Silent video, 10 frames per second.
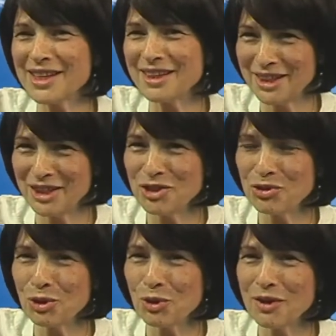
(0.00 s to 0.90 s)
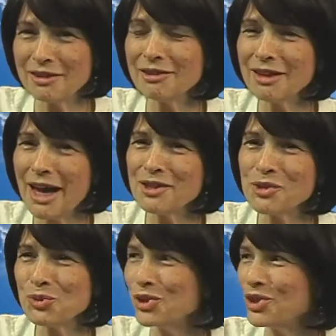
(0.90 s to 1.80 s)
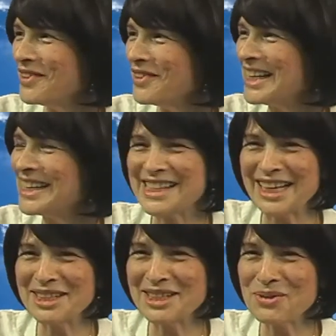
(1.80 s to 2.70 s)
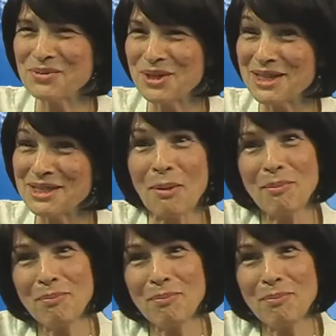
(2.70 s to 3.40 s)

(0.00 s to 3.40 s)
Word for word: at the intro that the last word of that sentence was